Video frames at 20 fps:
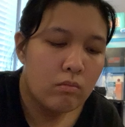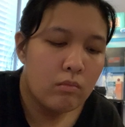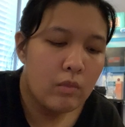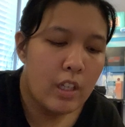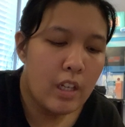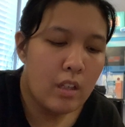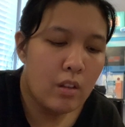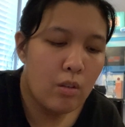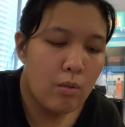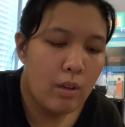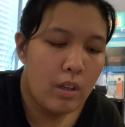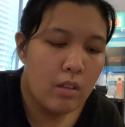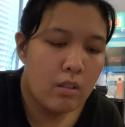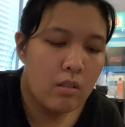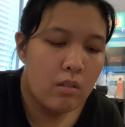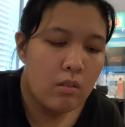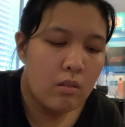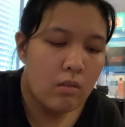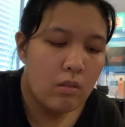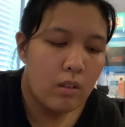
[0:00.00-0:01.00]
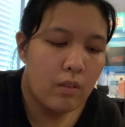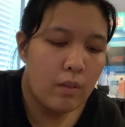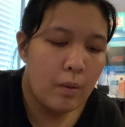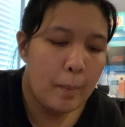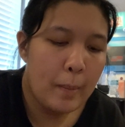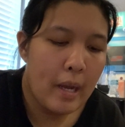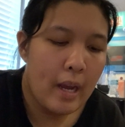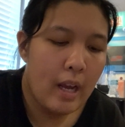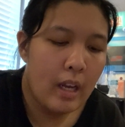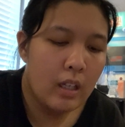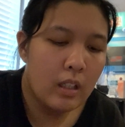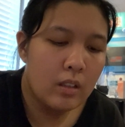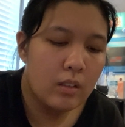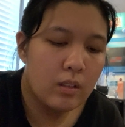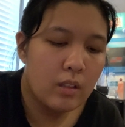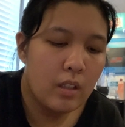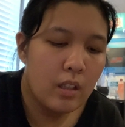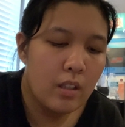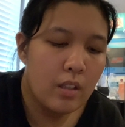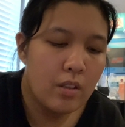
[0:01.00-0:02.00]
eat the rest of the bag
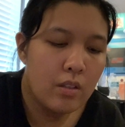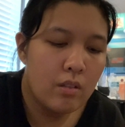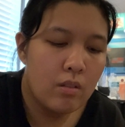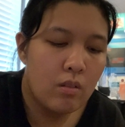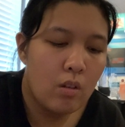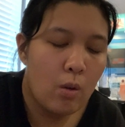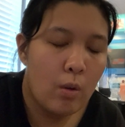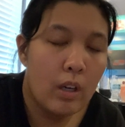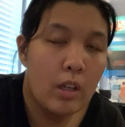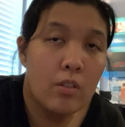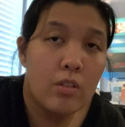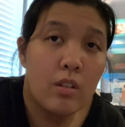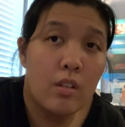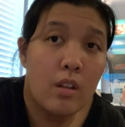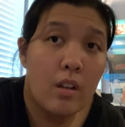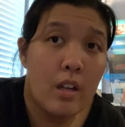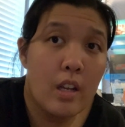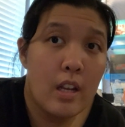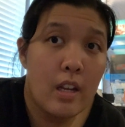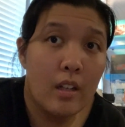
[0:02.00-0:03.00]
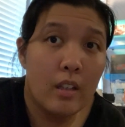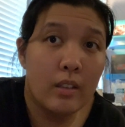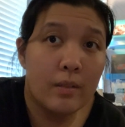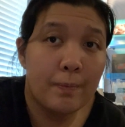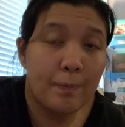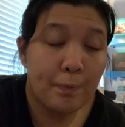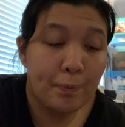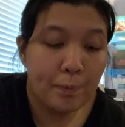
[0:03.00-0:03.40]
because no one else is gonna eat it.